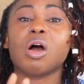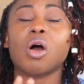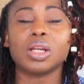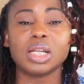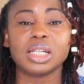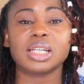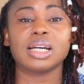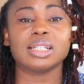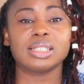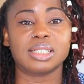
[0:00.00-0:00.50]

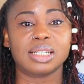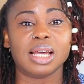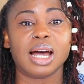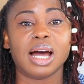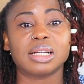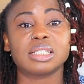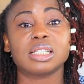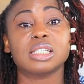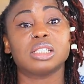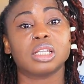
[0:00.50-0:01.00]
other than
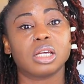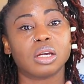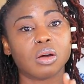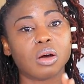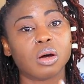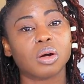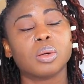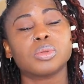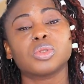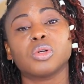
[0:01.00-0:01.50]
that, it's a
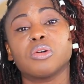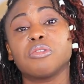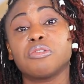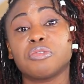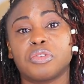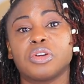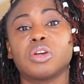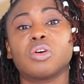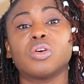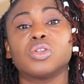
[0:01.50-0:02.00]

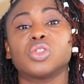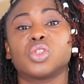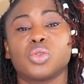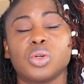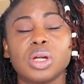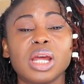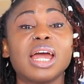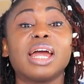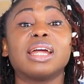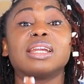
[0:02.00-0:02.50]
corruption-free
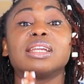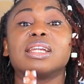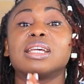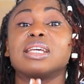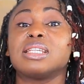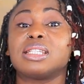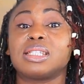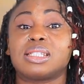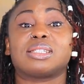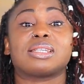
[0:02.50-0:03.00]
country, and
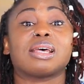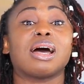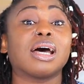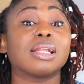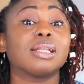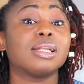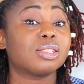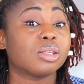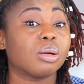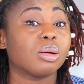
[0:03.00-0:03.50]
it's
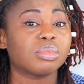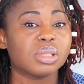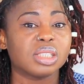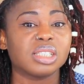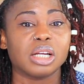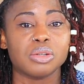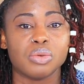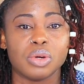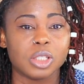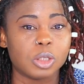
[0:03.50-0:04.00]
hardly something
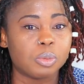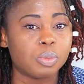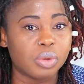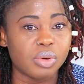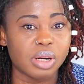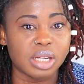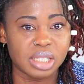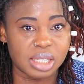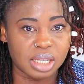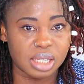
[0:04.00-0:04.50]
that you
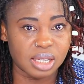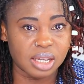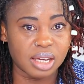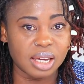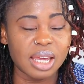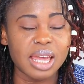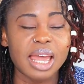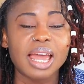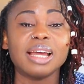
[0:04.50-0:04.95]
experience here.